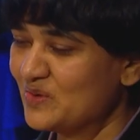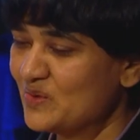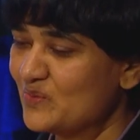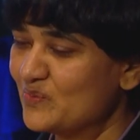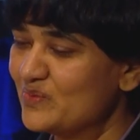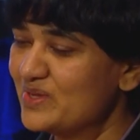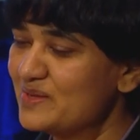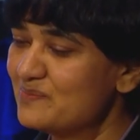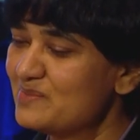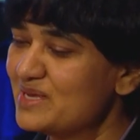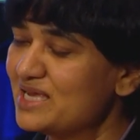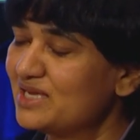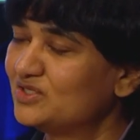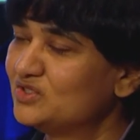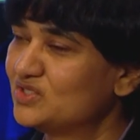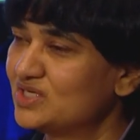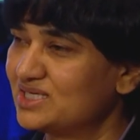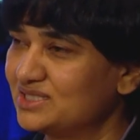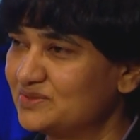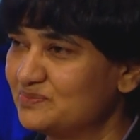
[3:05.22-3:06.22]
We make
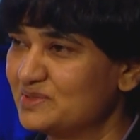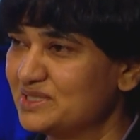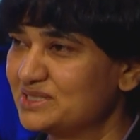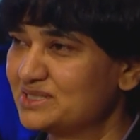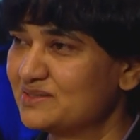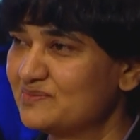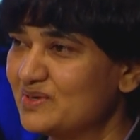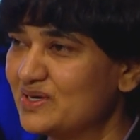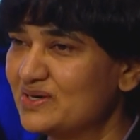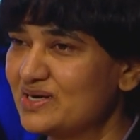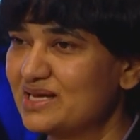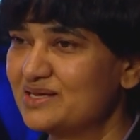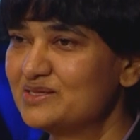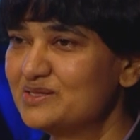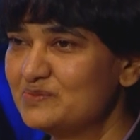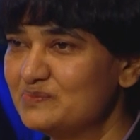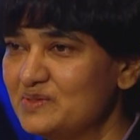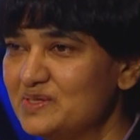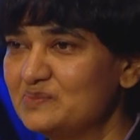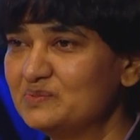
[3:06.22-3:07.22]
judgments about
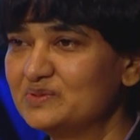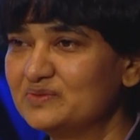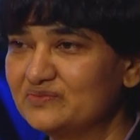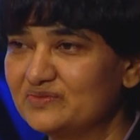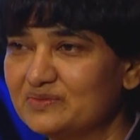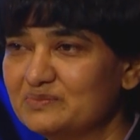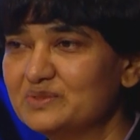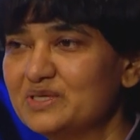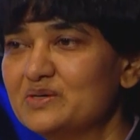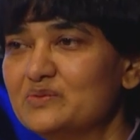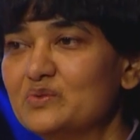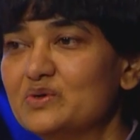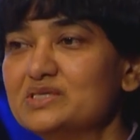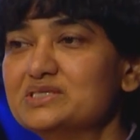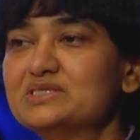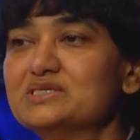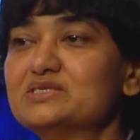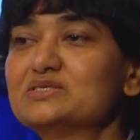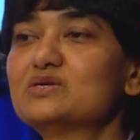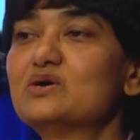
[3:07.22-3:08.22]
other people from their
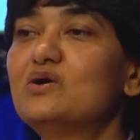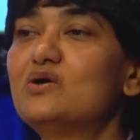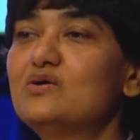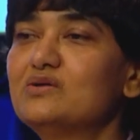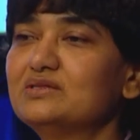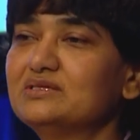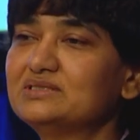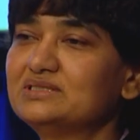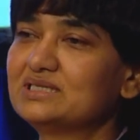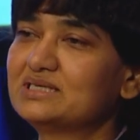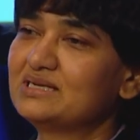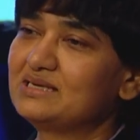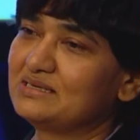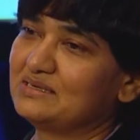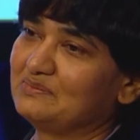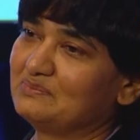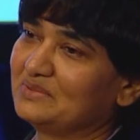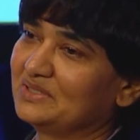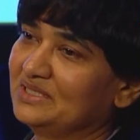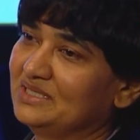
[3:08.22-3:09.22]
voices all the
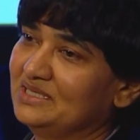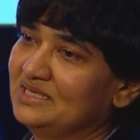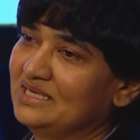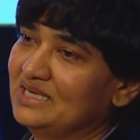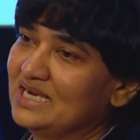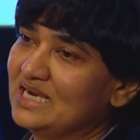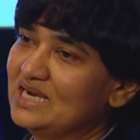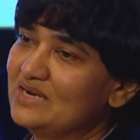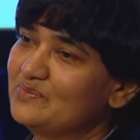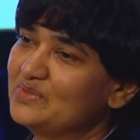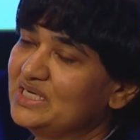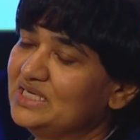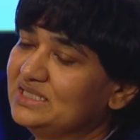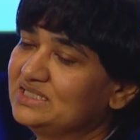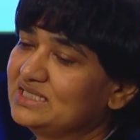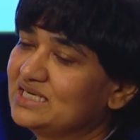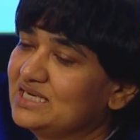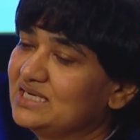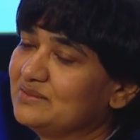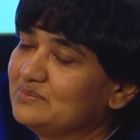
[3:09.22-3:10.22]
time. How many
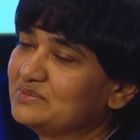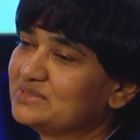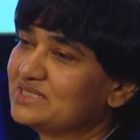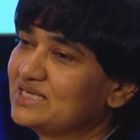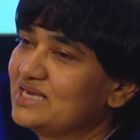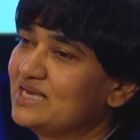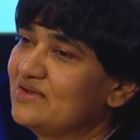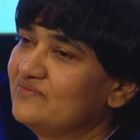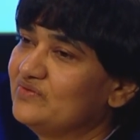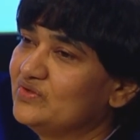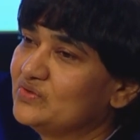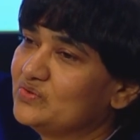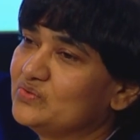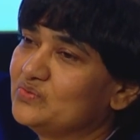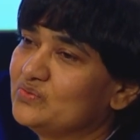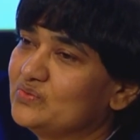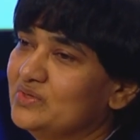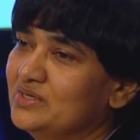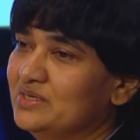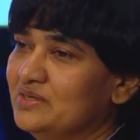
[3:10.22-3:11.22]
times have
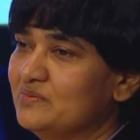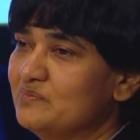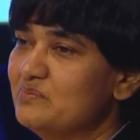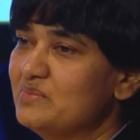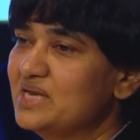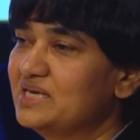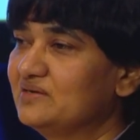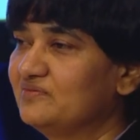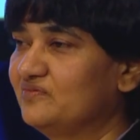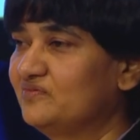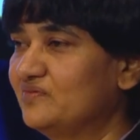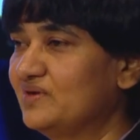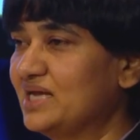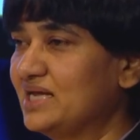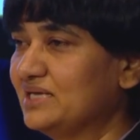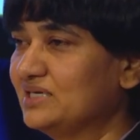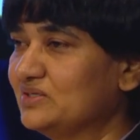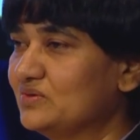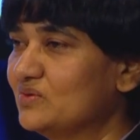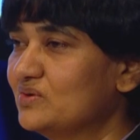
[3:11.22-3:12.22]
you met a
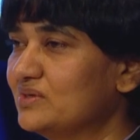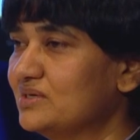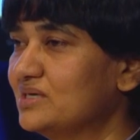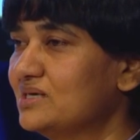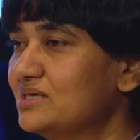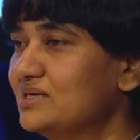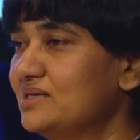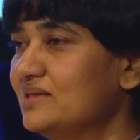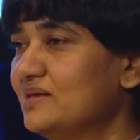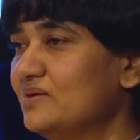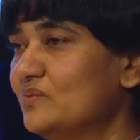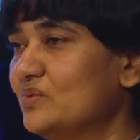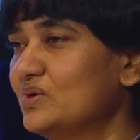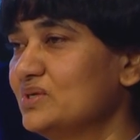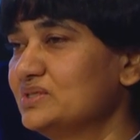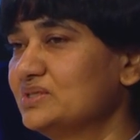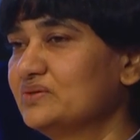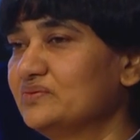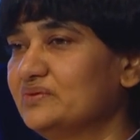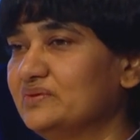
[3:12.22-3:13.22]
friend or heard their
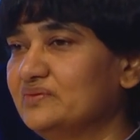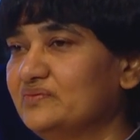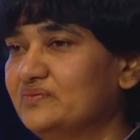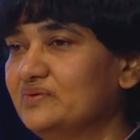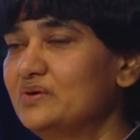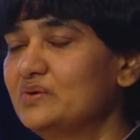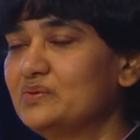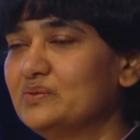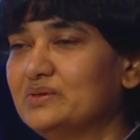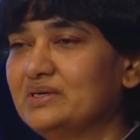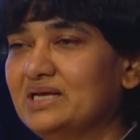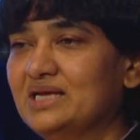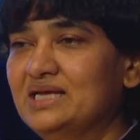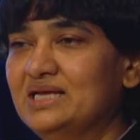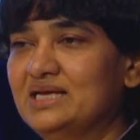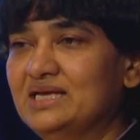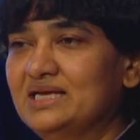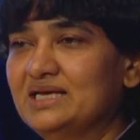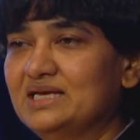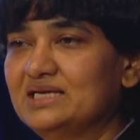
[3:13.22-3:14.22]
voice over the phone
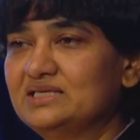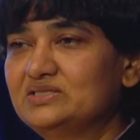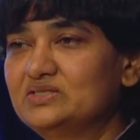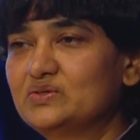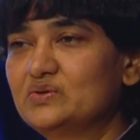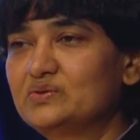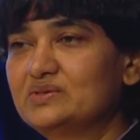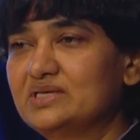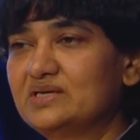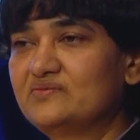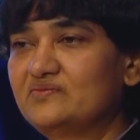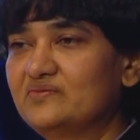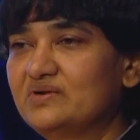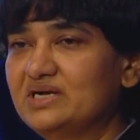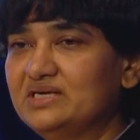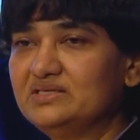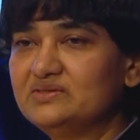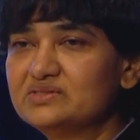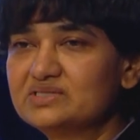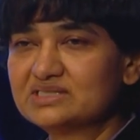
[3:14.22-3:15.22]
and told that
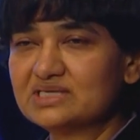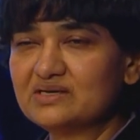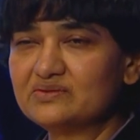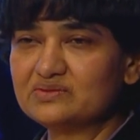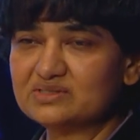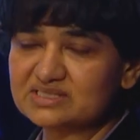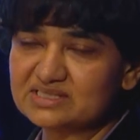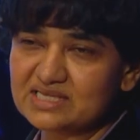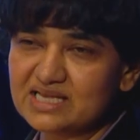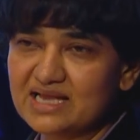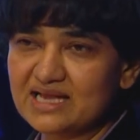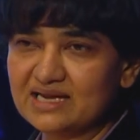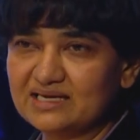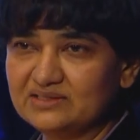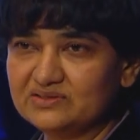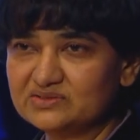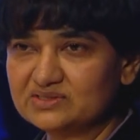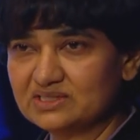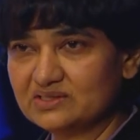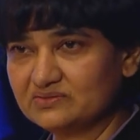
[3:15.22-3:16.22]
friend, you sound sad,
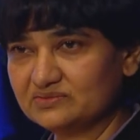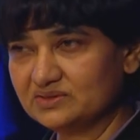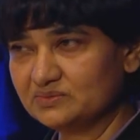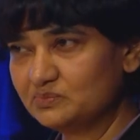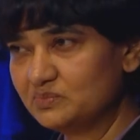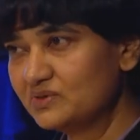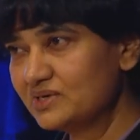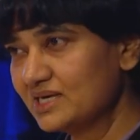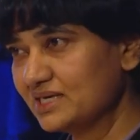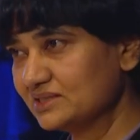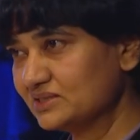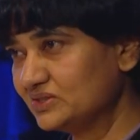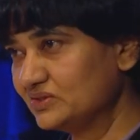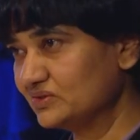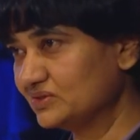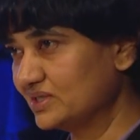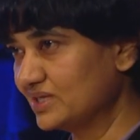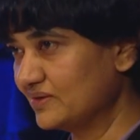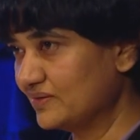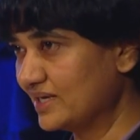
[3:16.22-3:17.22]
you sound depressed, you
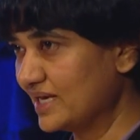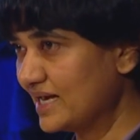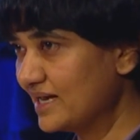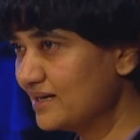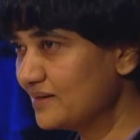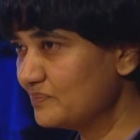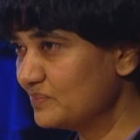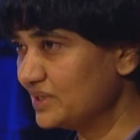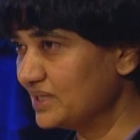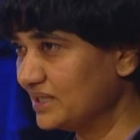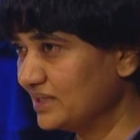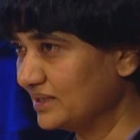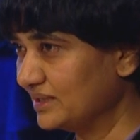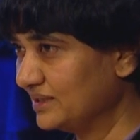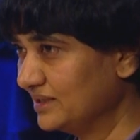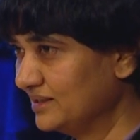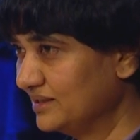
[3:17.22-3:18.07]
sound happy,